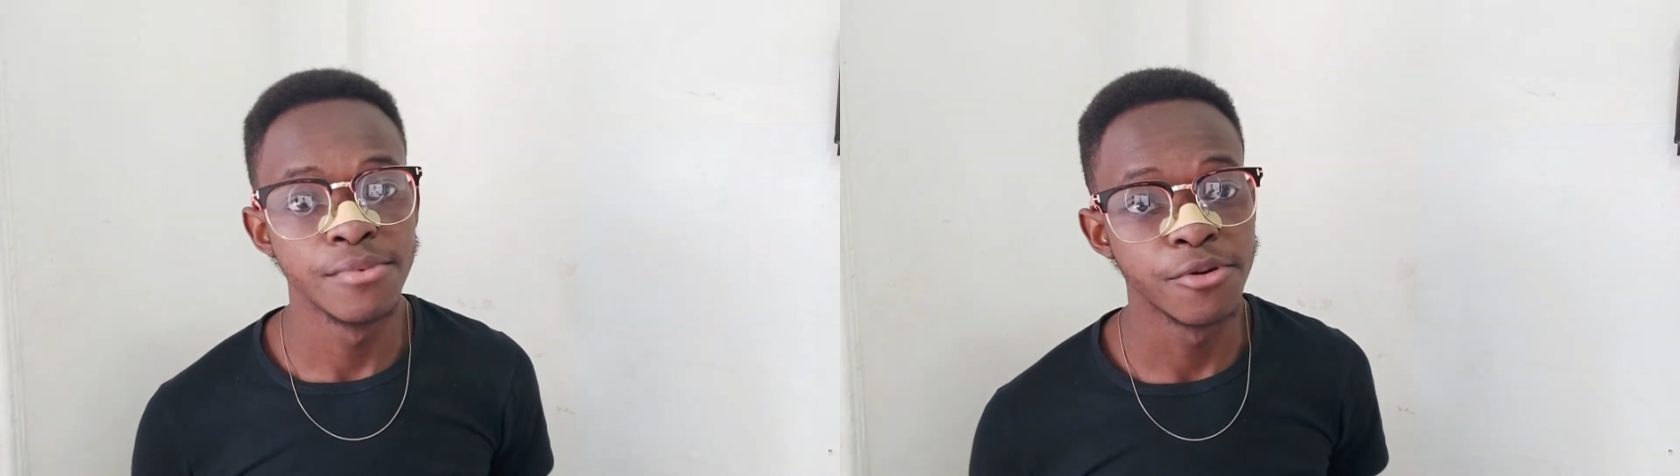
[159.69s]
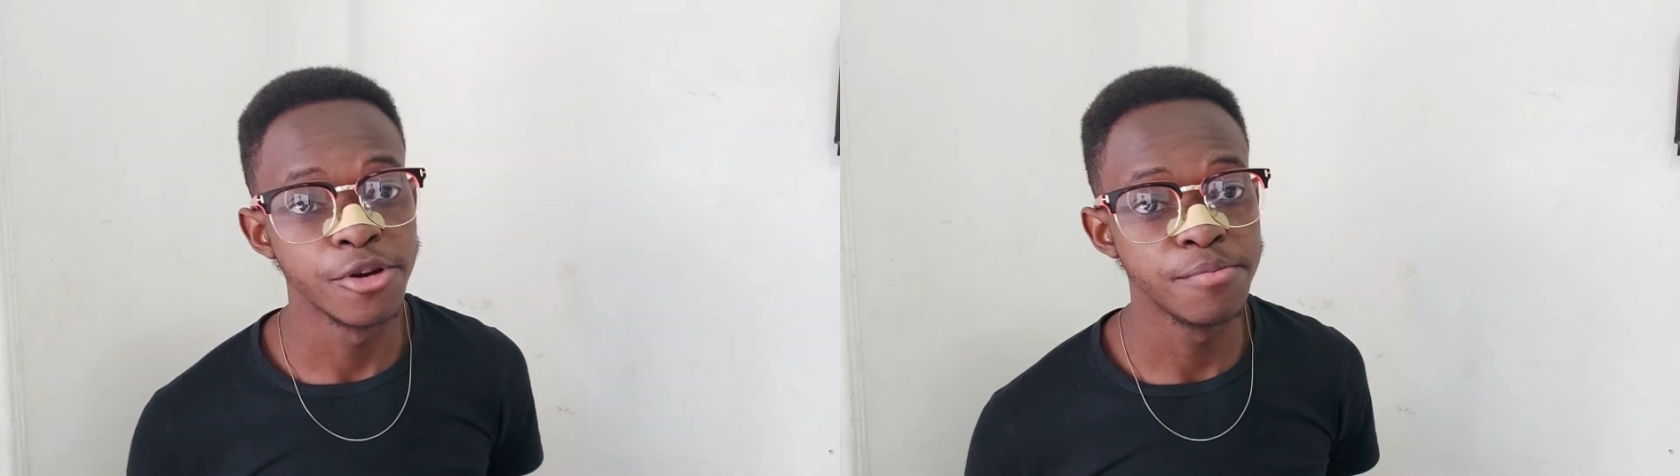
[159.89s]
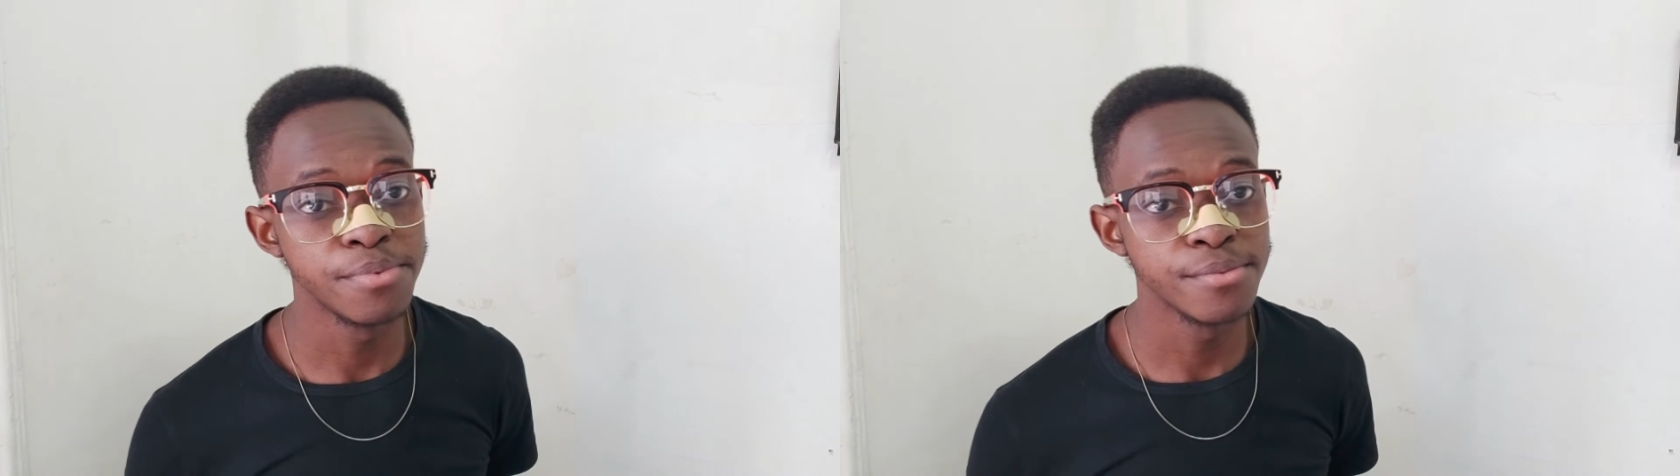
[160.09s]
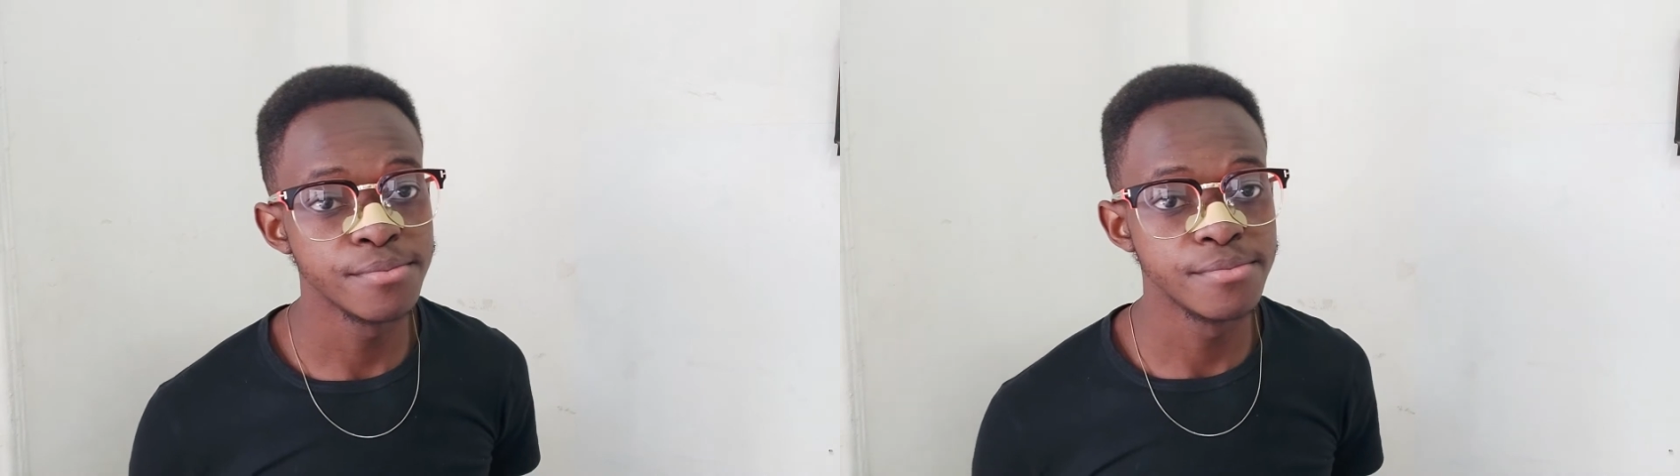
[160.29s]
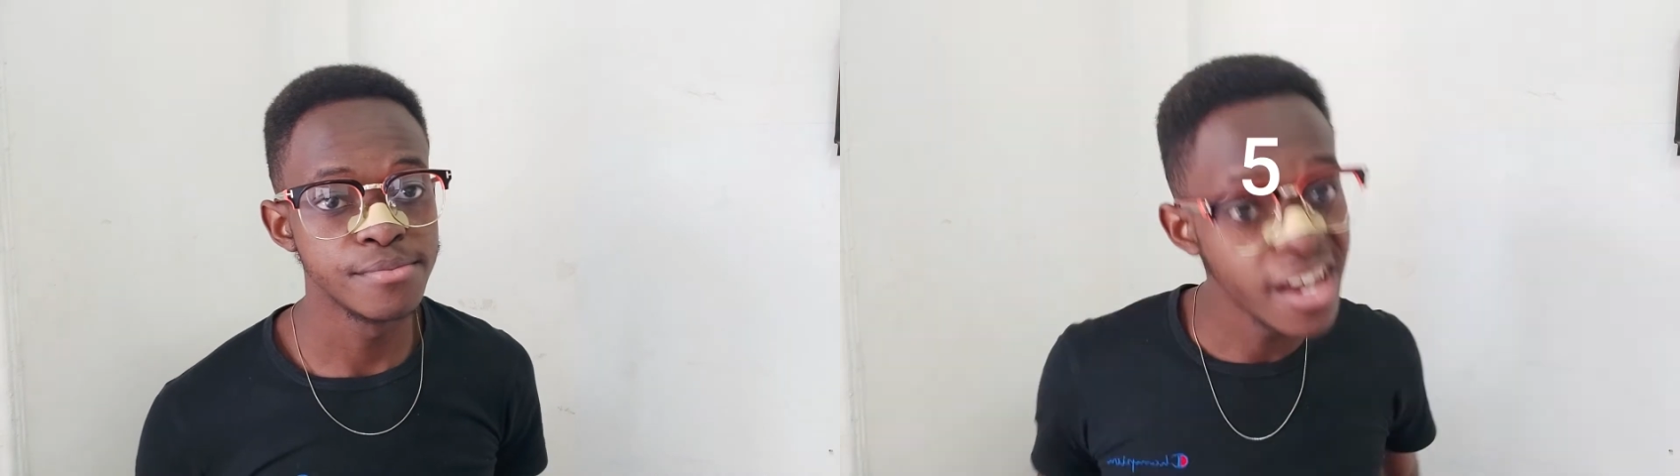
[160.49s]
RIP.
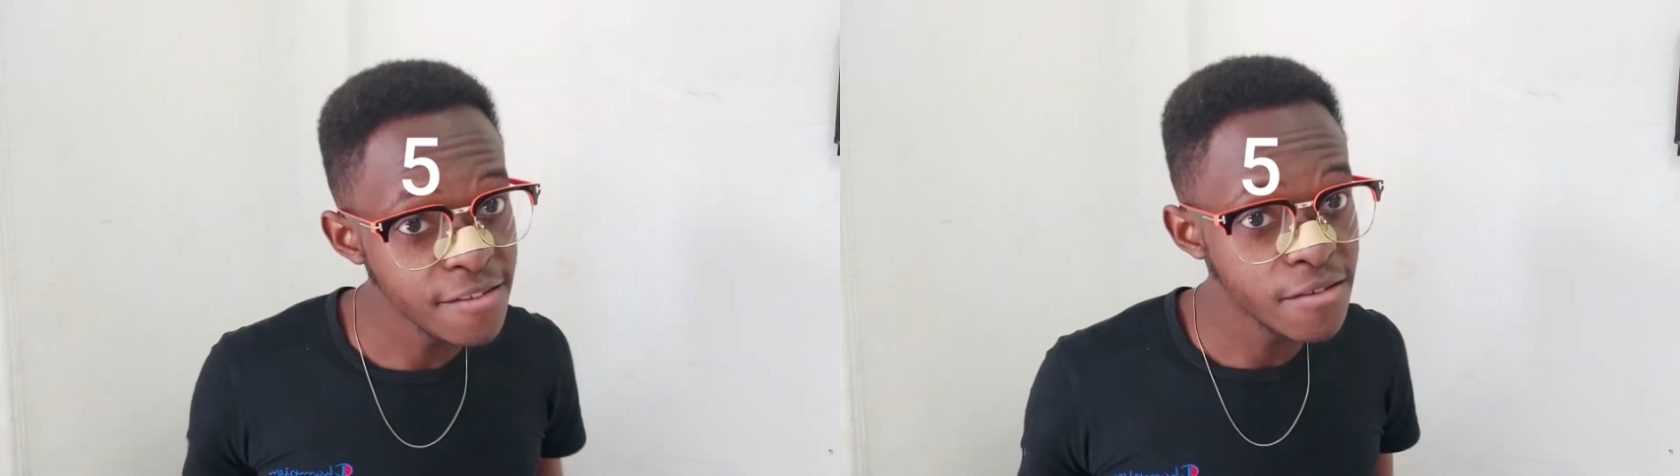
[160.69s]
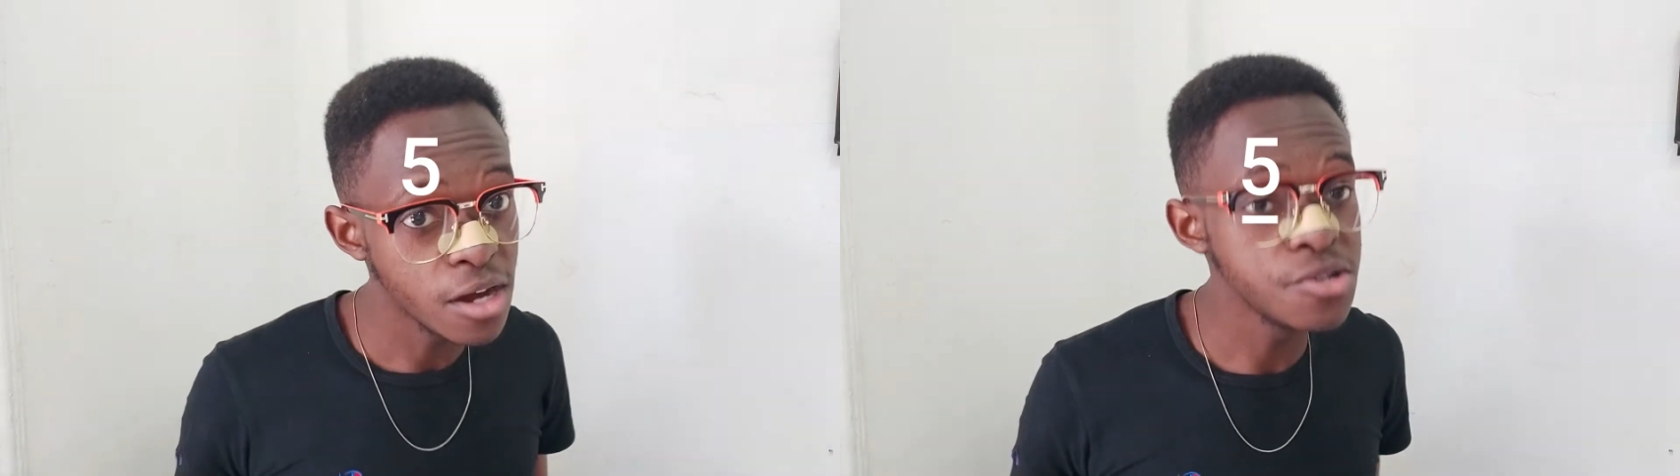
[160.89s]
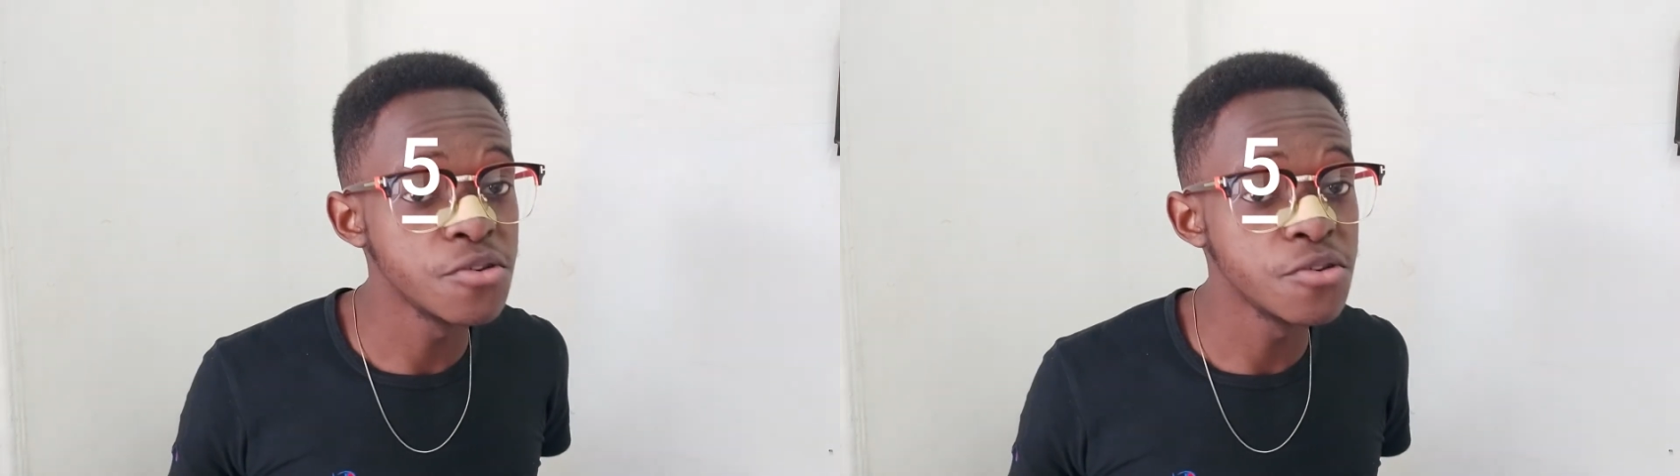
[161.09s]
5 out